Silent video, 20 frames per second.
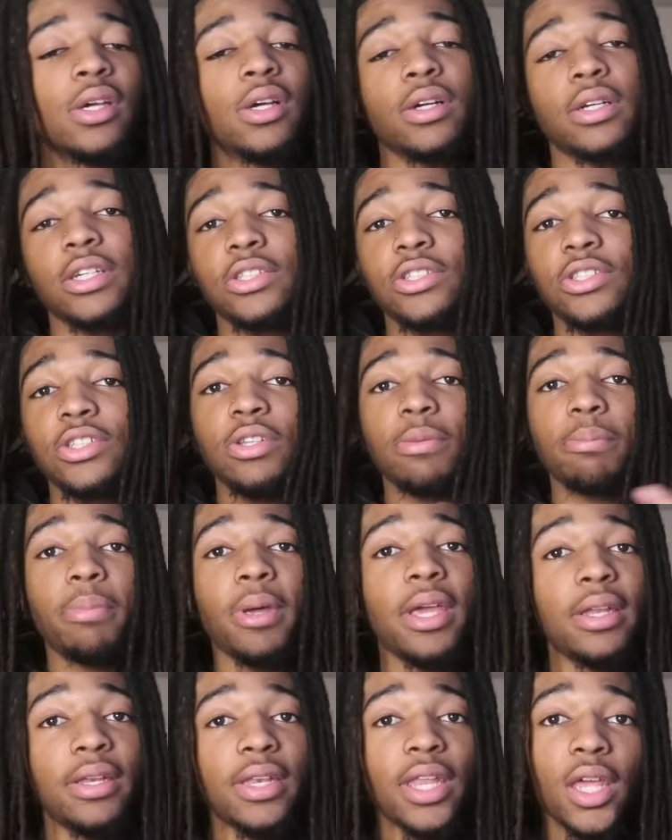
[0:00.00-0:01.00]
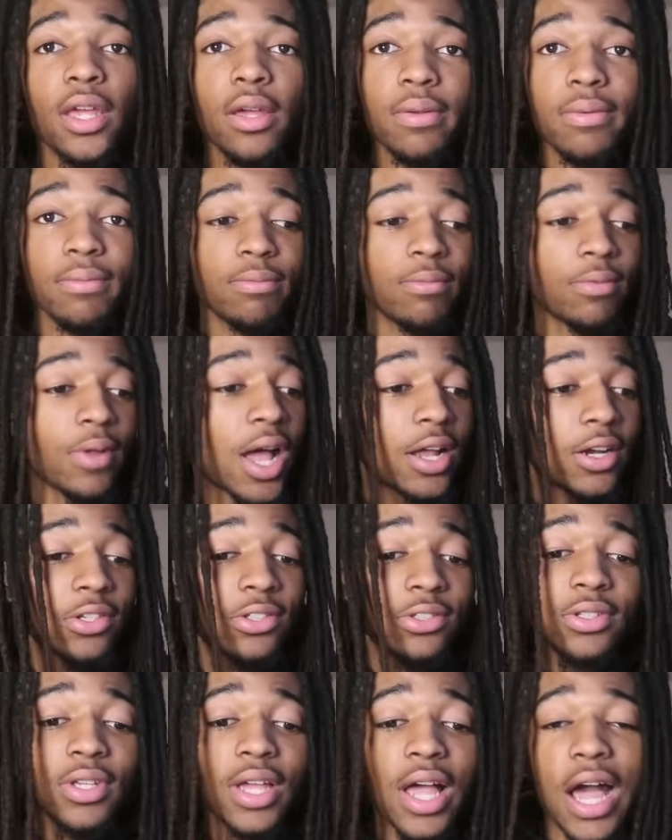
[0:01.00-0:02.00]
Because it's a debate that,
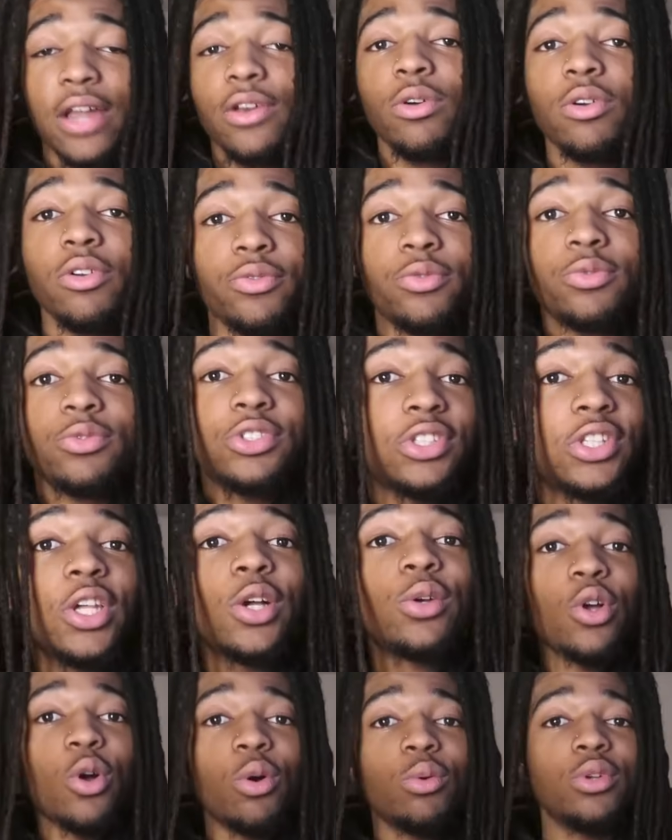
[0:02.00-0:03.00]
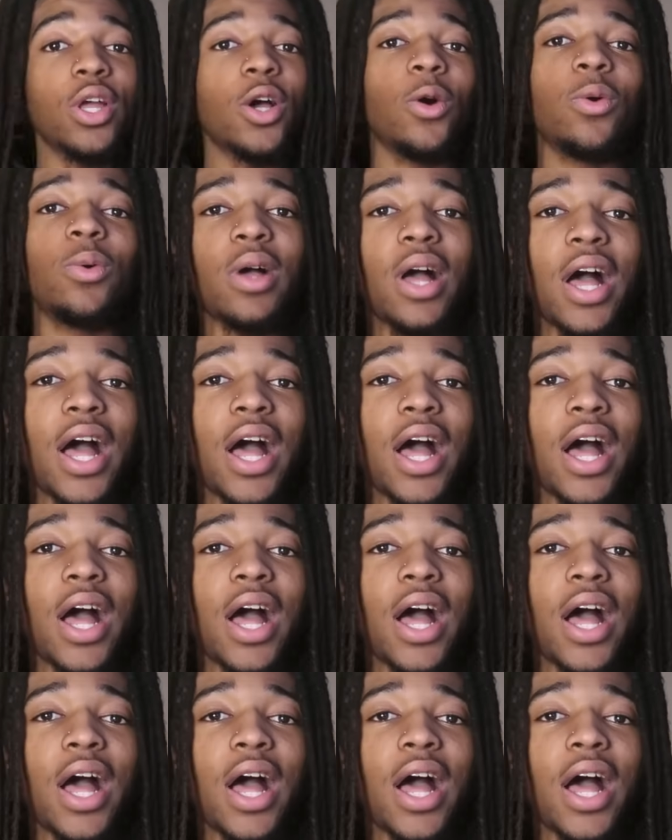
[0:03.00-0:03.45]
honestly, I still don't know.